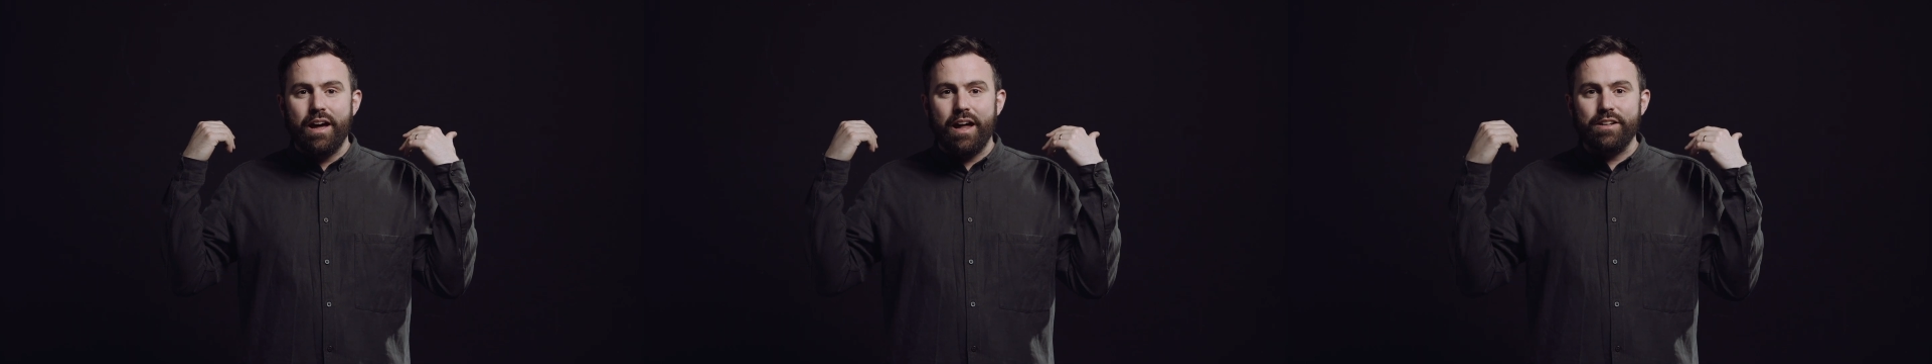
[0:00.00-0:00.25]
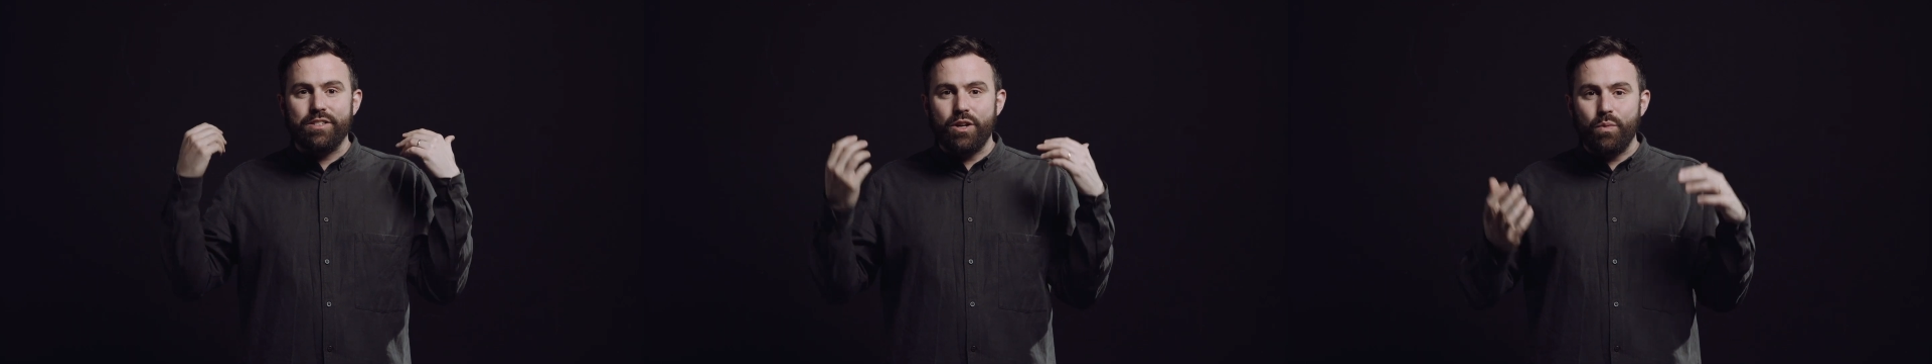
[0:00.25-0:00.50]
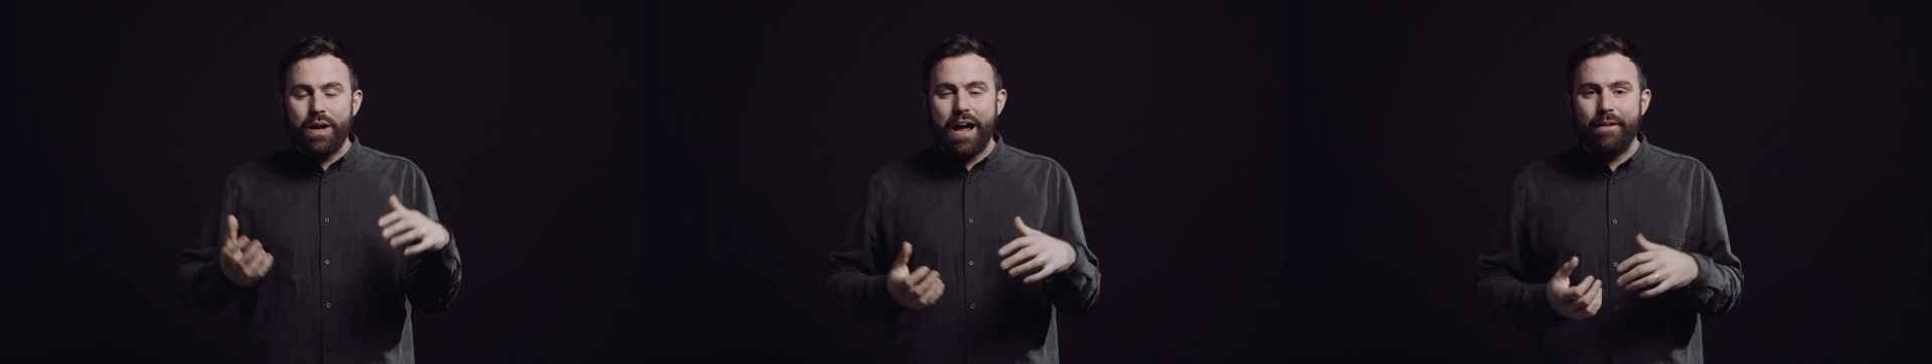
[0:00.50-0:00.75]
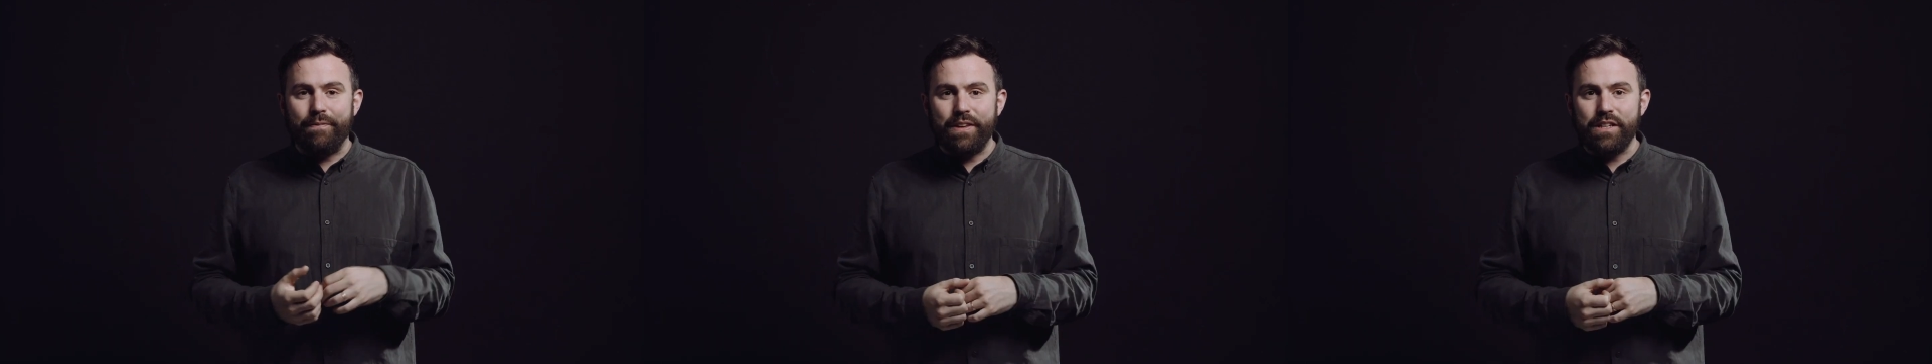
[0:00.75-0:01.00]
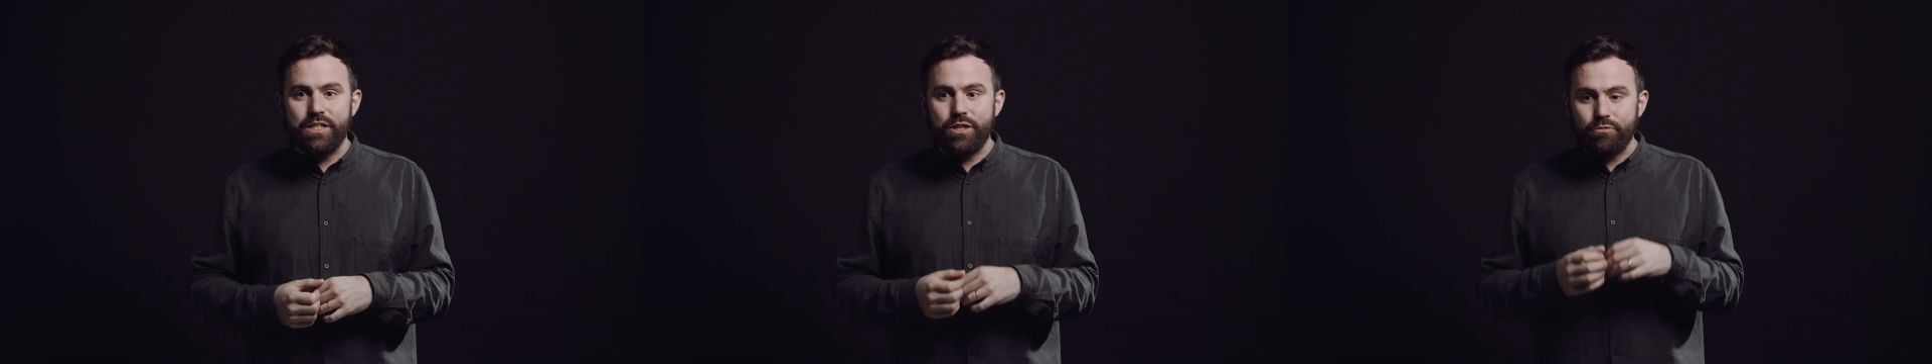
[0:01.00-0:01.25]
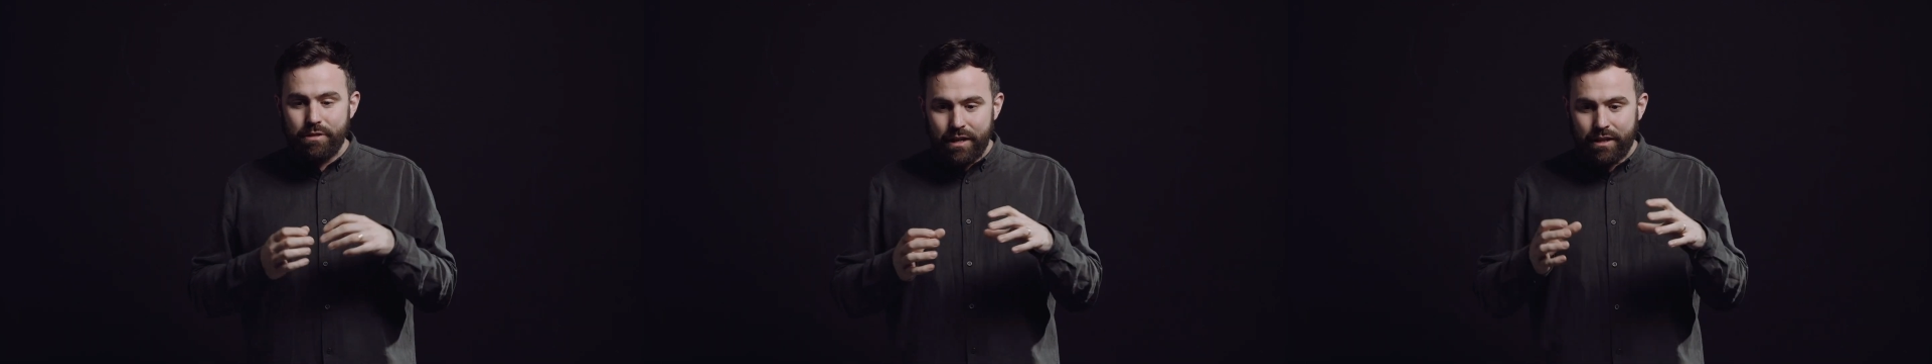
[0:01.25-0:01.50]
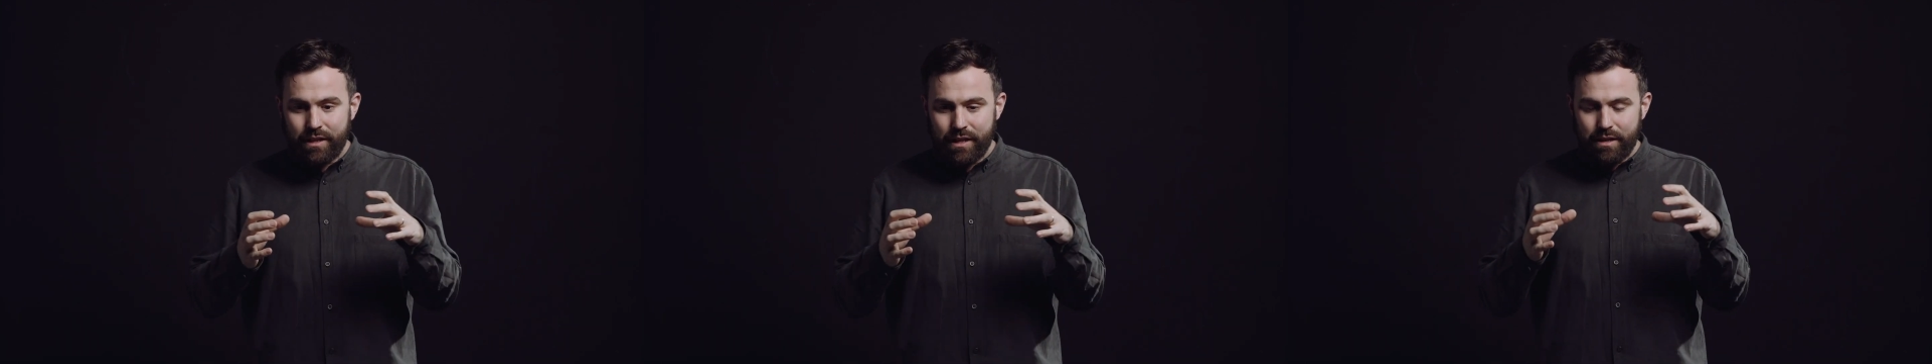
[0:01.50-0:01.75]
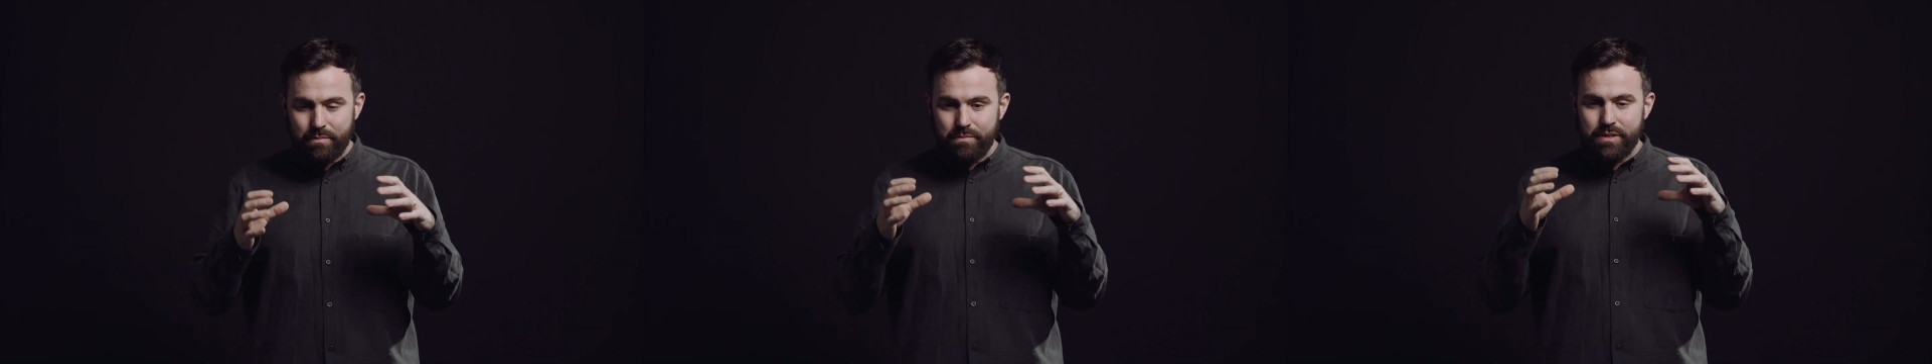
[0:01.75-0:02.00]
And so we have these three
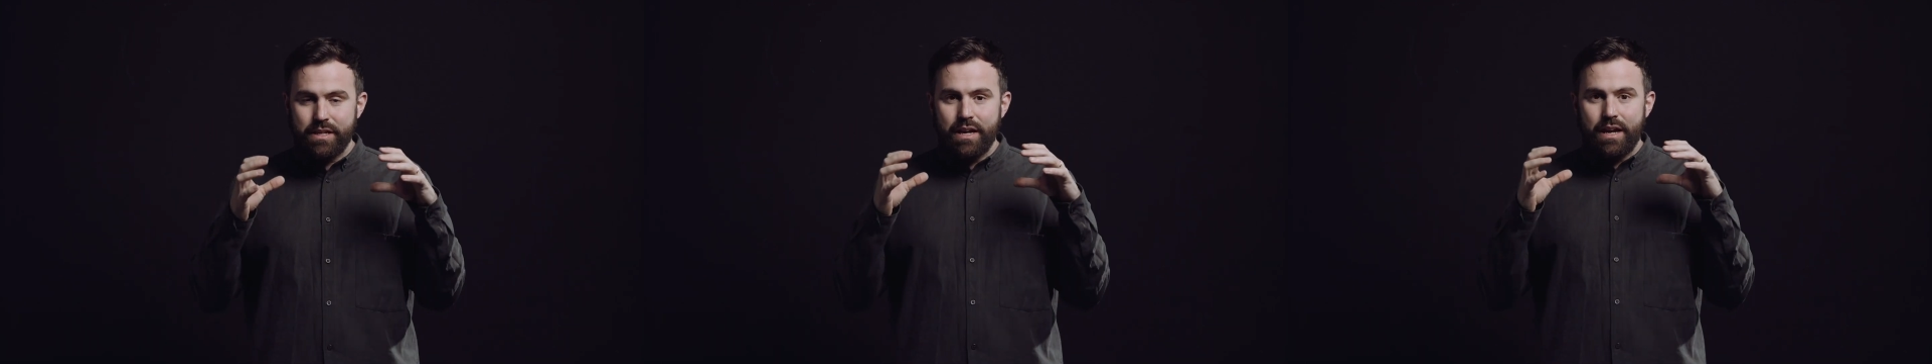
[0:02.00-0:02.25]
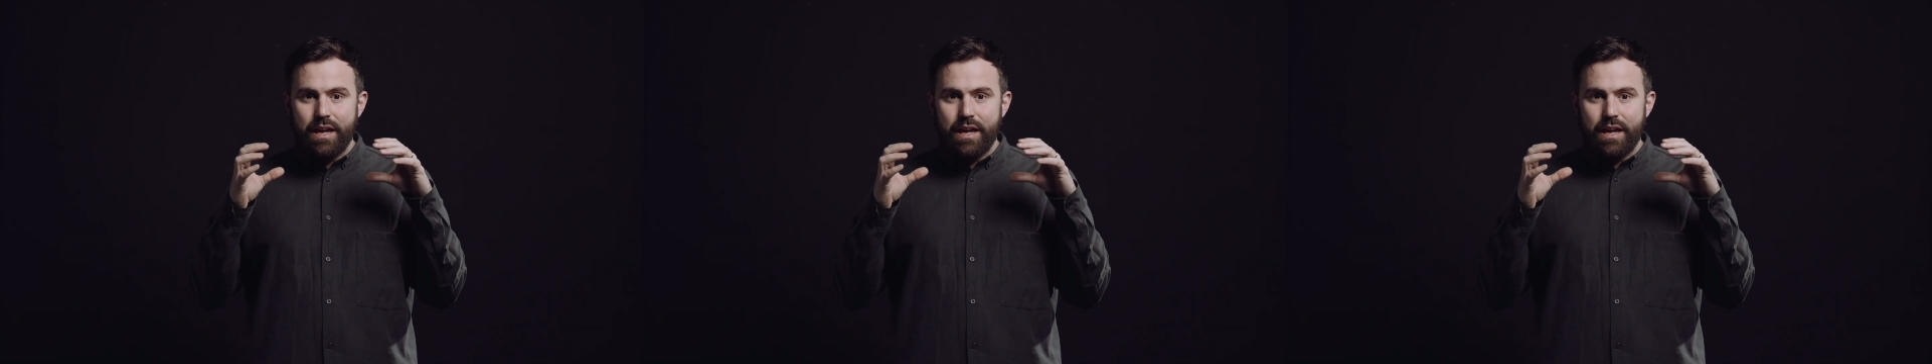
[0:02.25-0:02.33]
themes